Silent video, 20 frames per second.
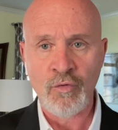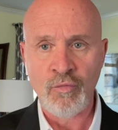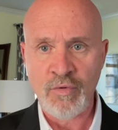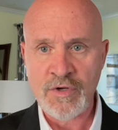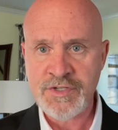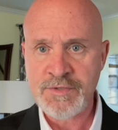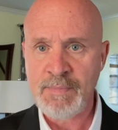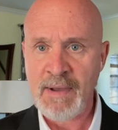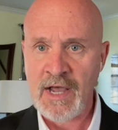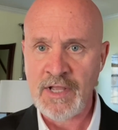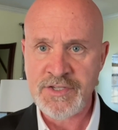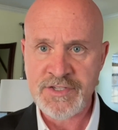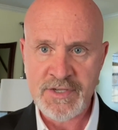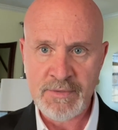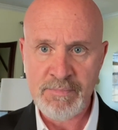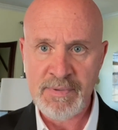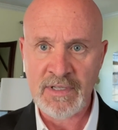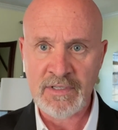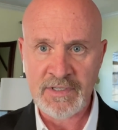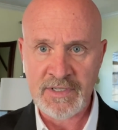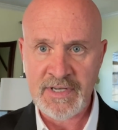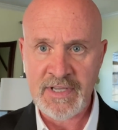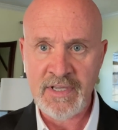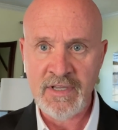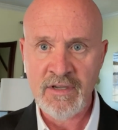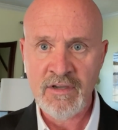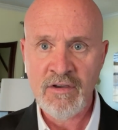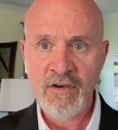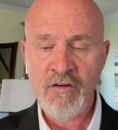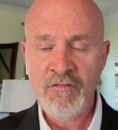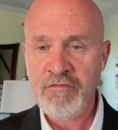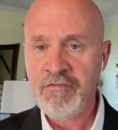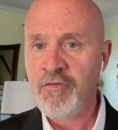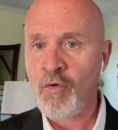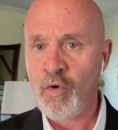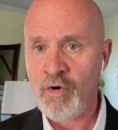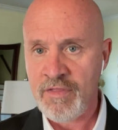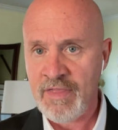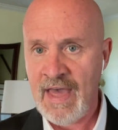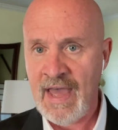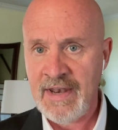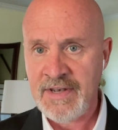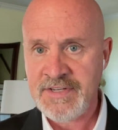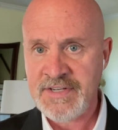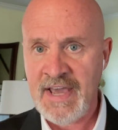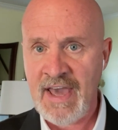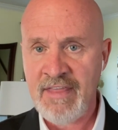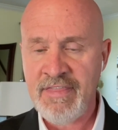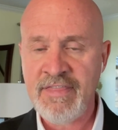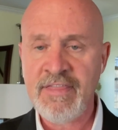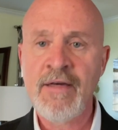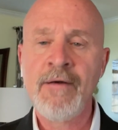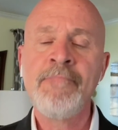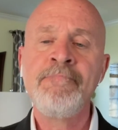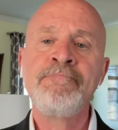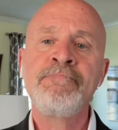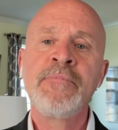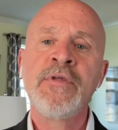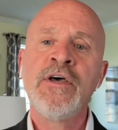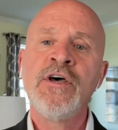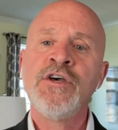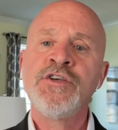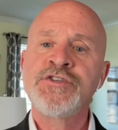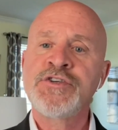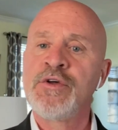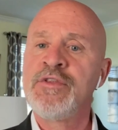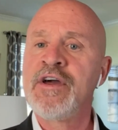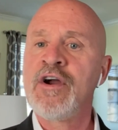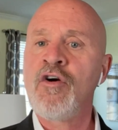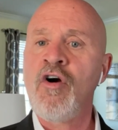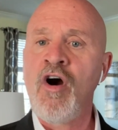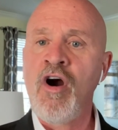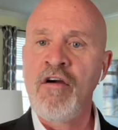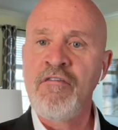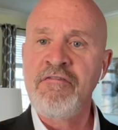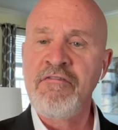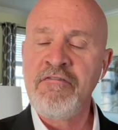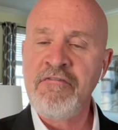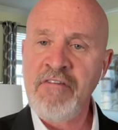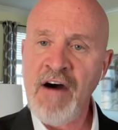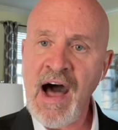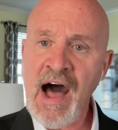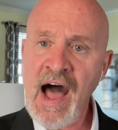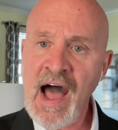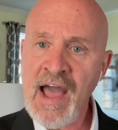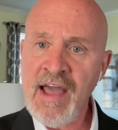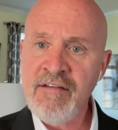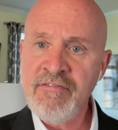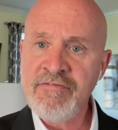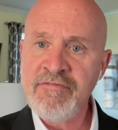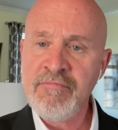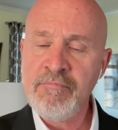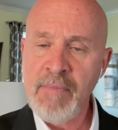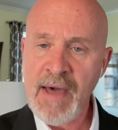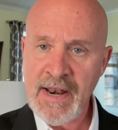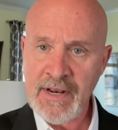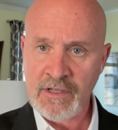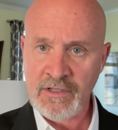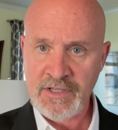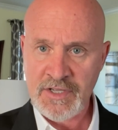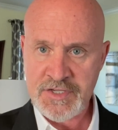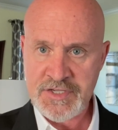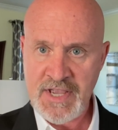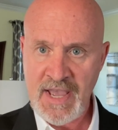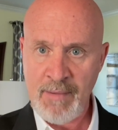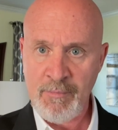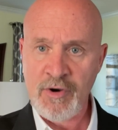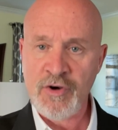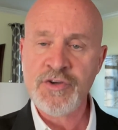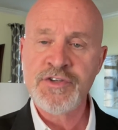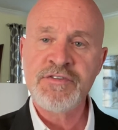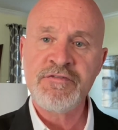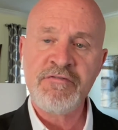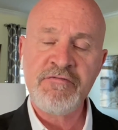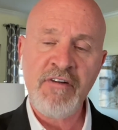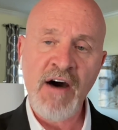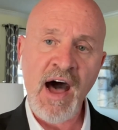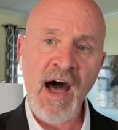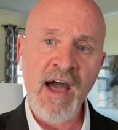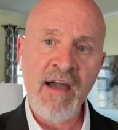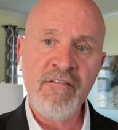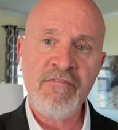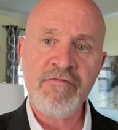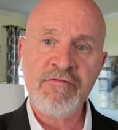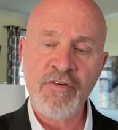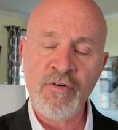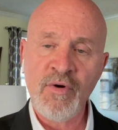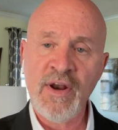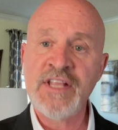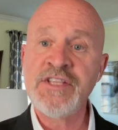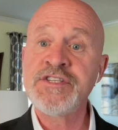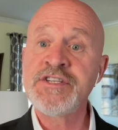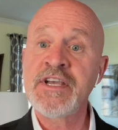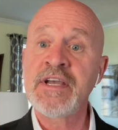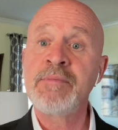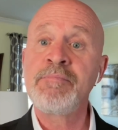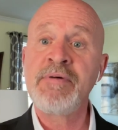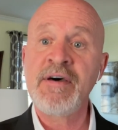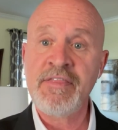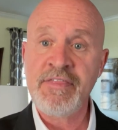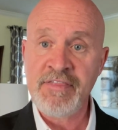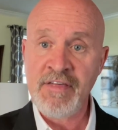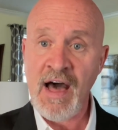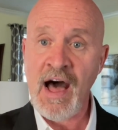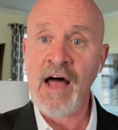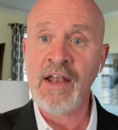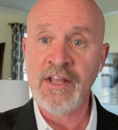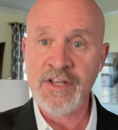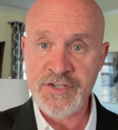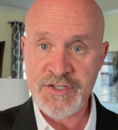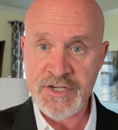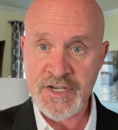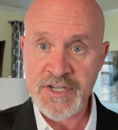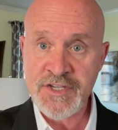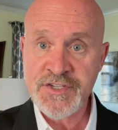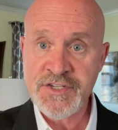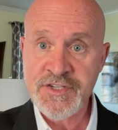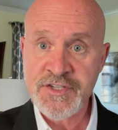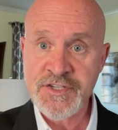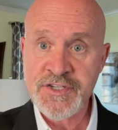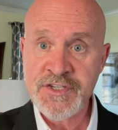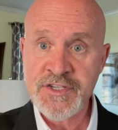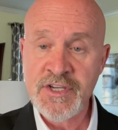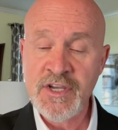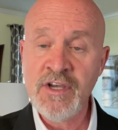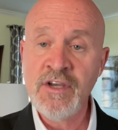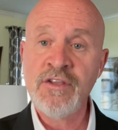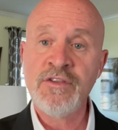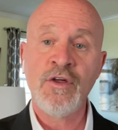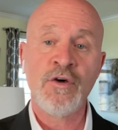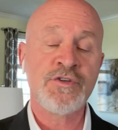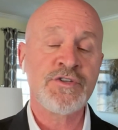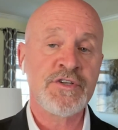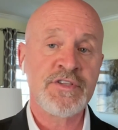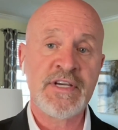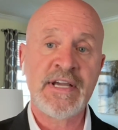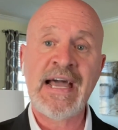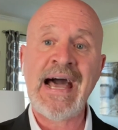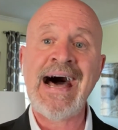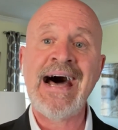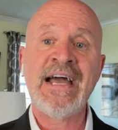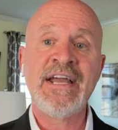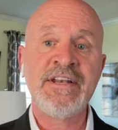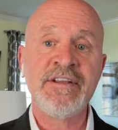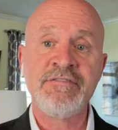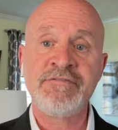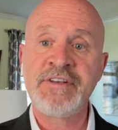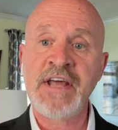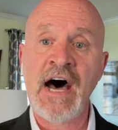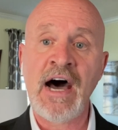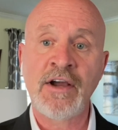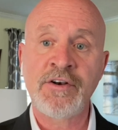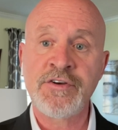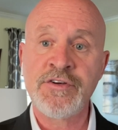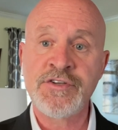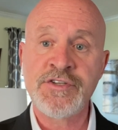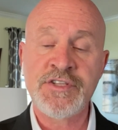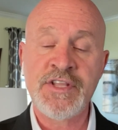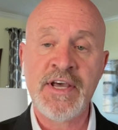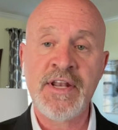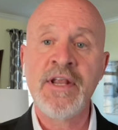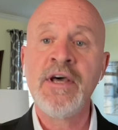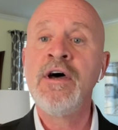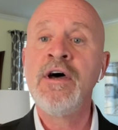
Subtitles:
responsibility for that death? So there are five medical examiners, five forensic pathologists. Those are the kind of doctors that